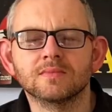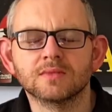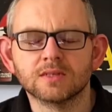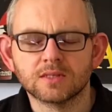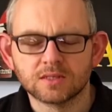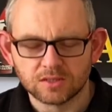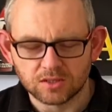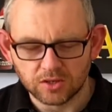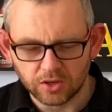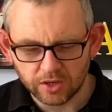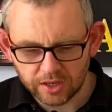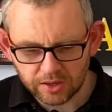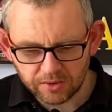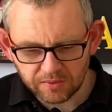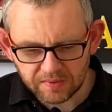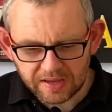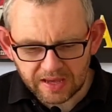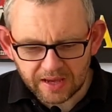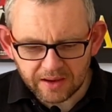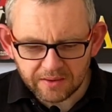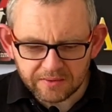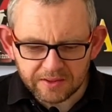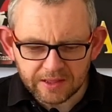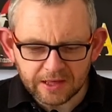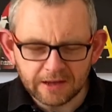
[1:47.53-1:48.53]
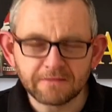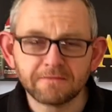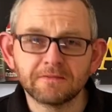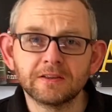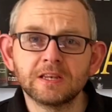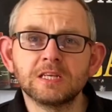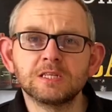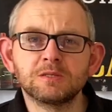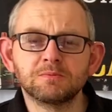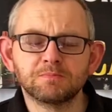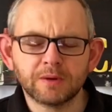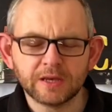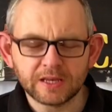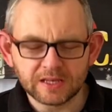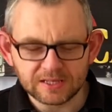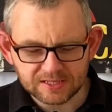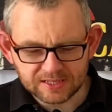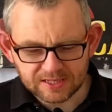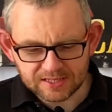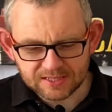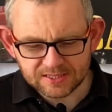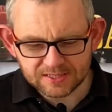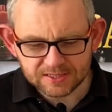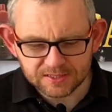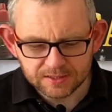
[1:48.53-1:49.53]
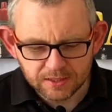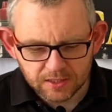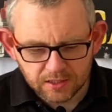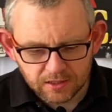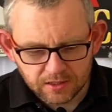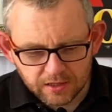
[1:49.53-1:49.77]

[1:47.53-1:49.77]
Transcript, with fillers: So here we are with our finished pieces.